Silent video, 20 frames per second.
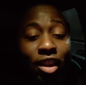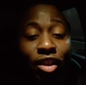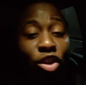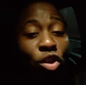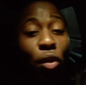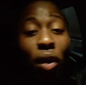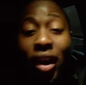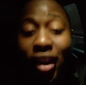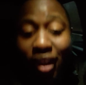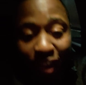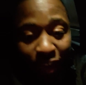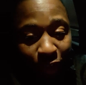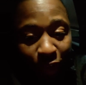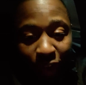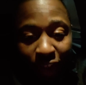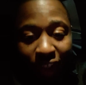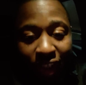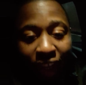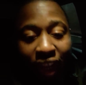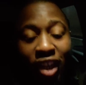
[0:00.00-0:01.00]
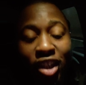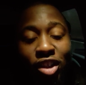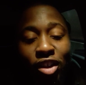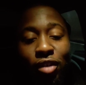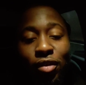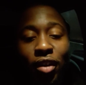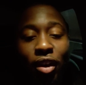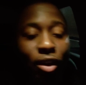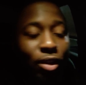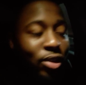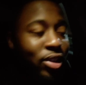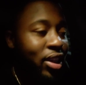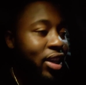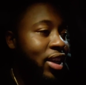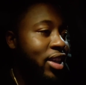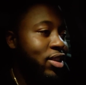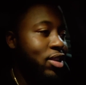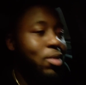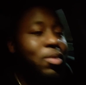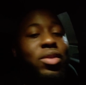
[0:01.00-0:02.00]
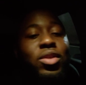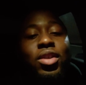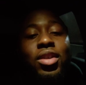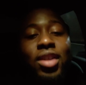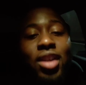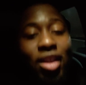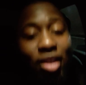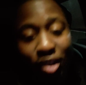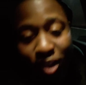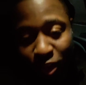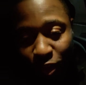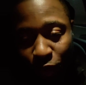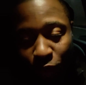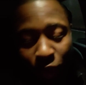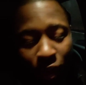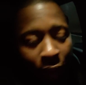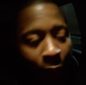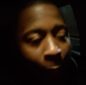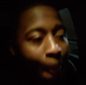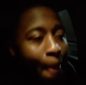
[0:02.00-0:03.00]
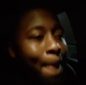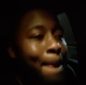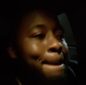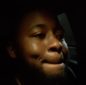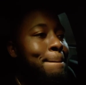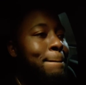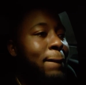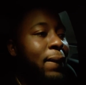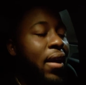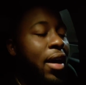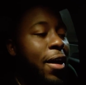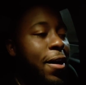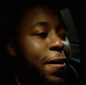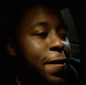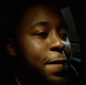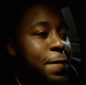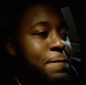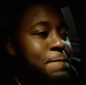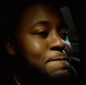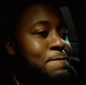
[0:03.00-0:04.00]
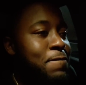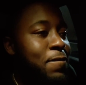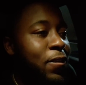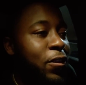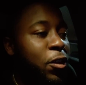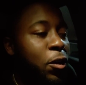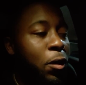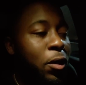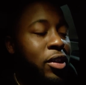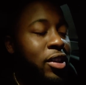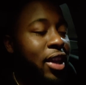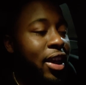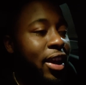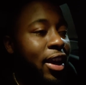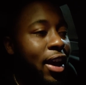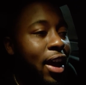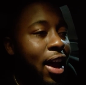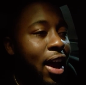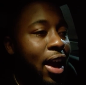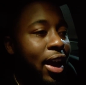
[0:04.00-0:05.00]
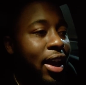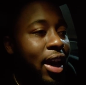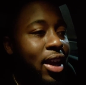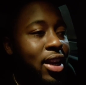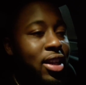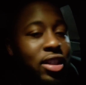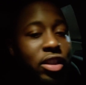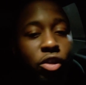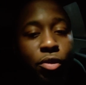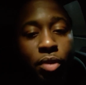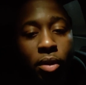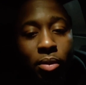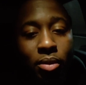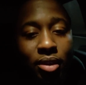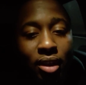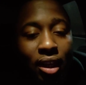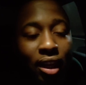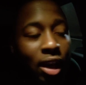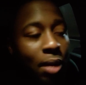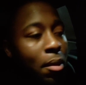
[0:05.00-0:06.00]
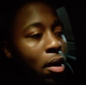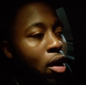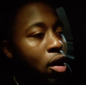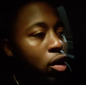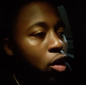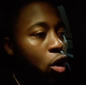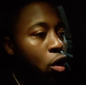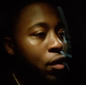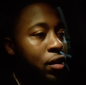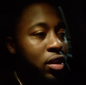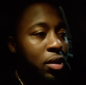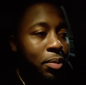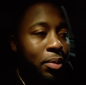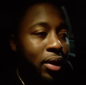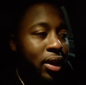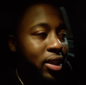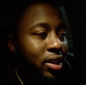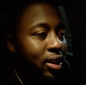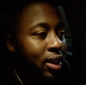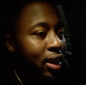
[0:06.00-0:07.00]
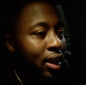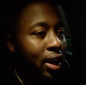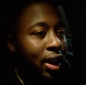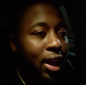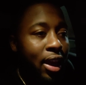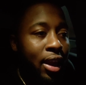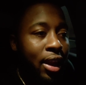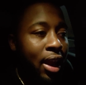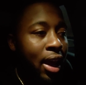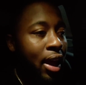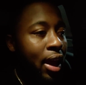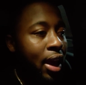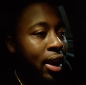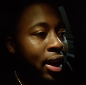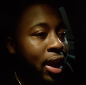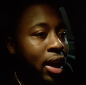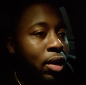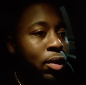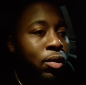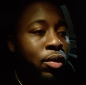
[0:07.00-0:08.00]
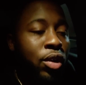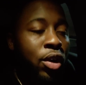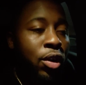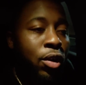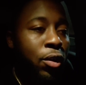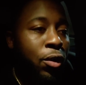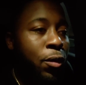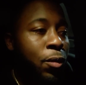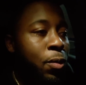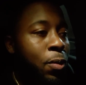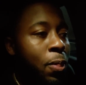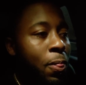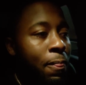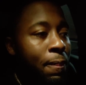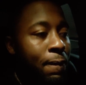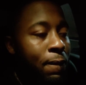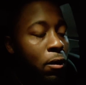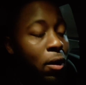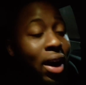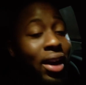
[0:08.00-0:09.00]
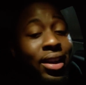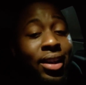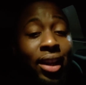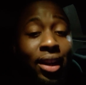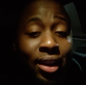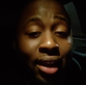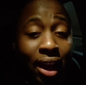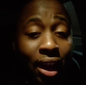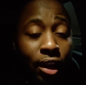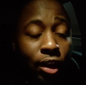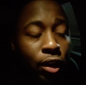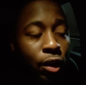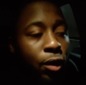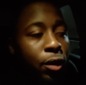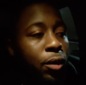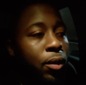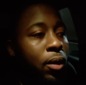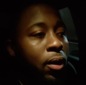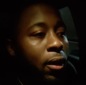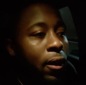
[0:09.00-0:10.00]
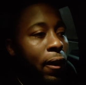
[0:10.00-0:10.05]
threat or in danger of closing, and so I went to another school. So it's like I kind of see what people say. Like I'm all over the place, and I don't know, or I did not know,